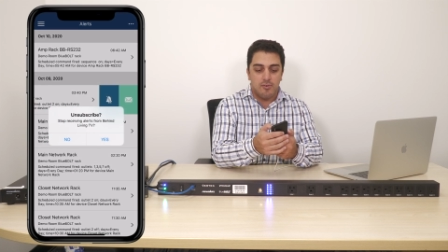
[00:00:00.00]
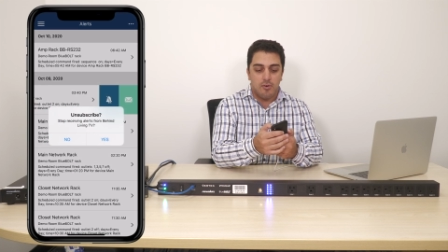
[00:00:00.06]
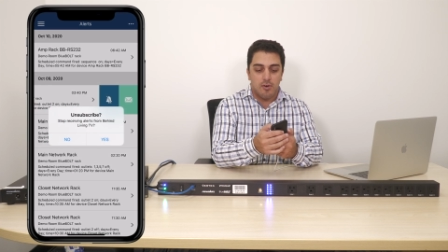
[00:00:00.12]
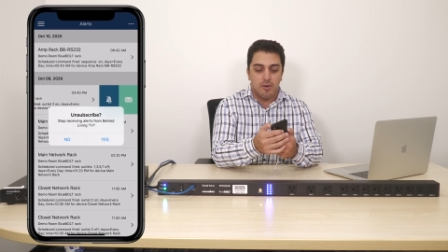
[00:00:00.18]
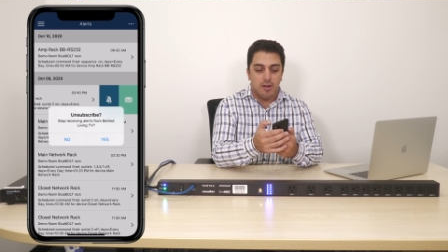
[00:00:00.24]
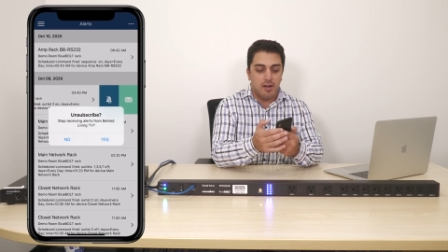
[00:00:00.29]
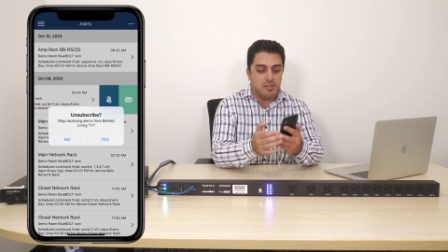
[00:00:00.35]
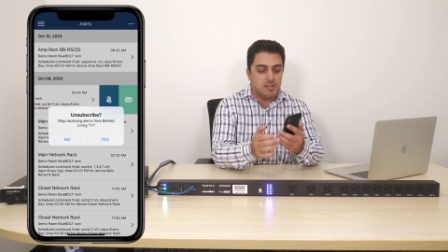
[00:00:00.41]

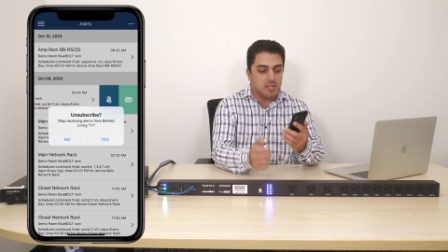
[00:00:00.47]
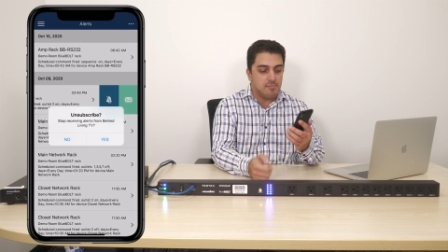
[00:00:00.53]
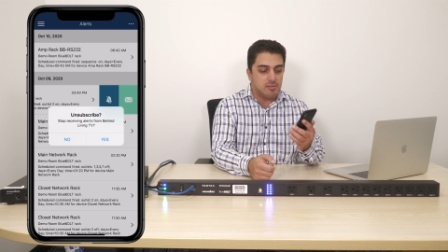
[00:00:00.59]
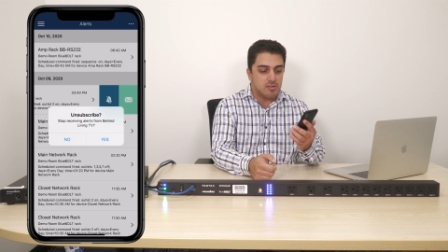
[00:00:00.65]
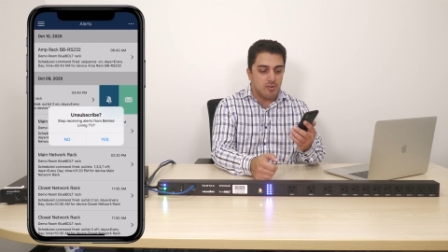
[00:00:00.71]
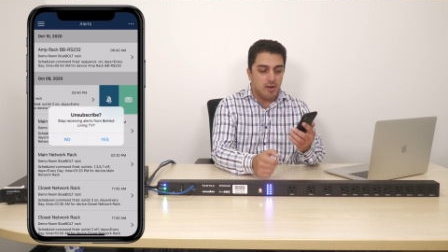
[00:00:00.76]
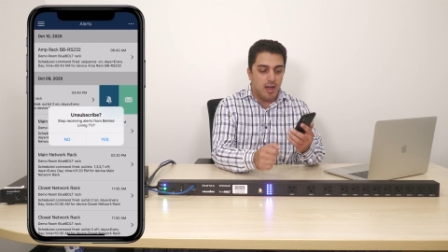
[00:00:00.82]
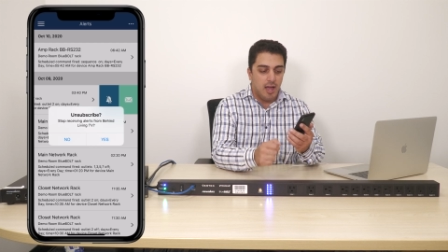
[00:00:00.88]
or
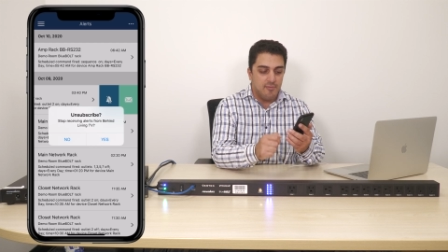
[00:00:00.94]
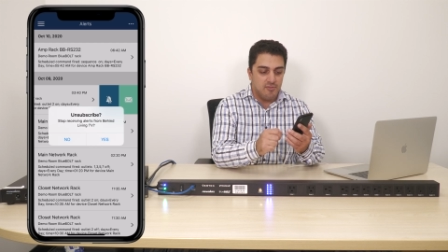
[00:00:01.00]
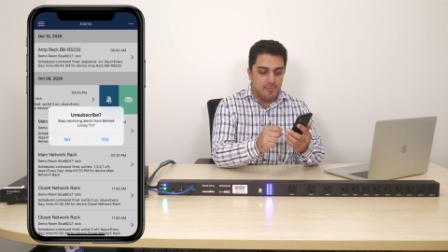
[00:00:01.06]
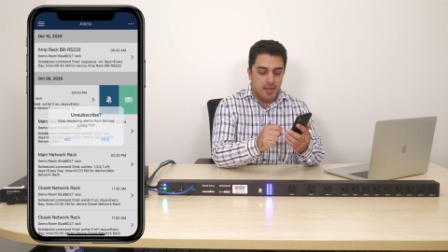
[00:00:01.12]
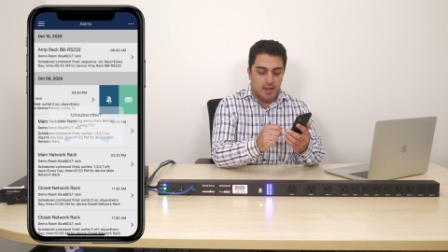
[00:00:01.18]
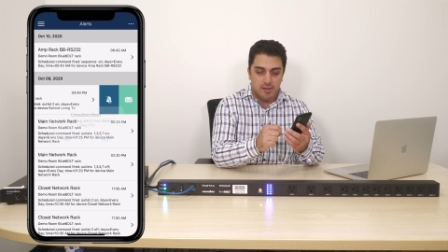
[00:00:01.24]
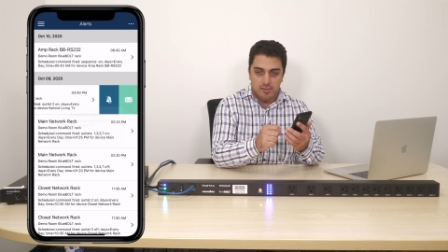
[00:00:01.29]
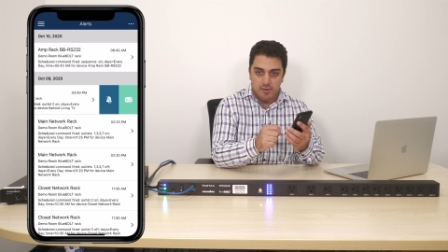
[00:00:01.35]
unsubscribe
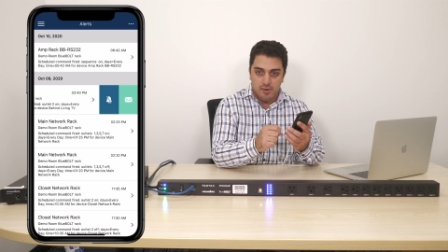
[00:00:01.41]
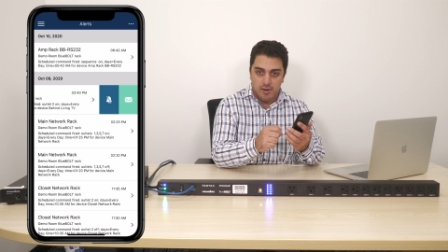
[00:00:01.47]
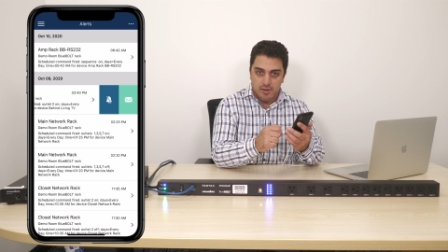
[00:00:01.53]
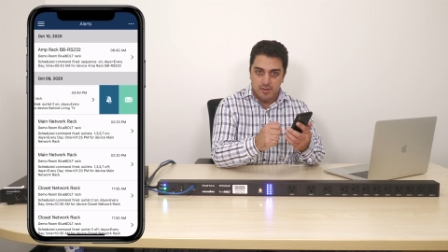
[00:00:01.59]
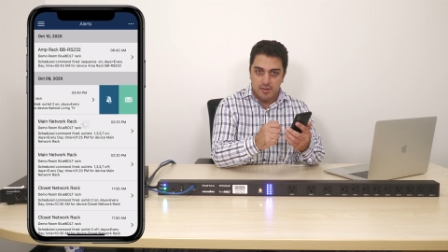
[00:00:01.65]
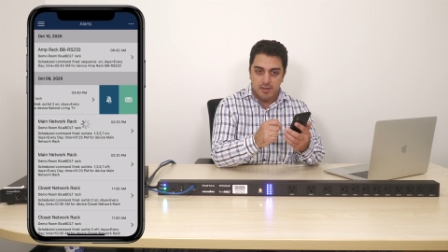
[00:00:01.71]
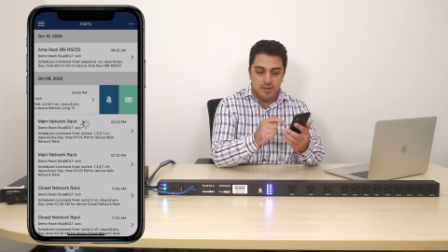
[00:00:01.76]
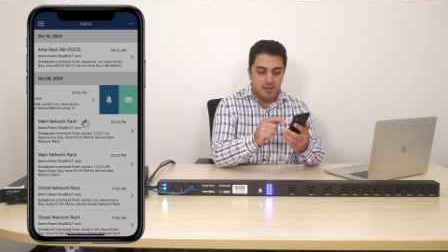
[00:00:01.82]
from that
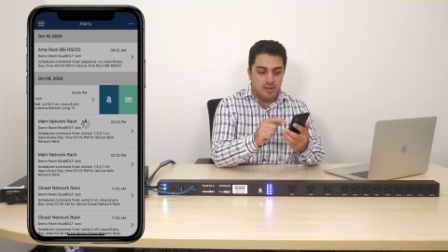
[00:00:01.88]
alert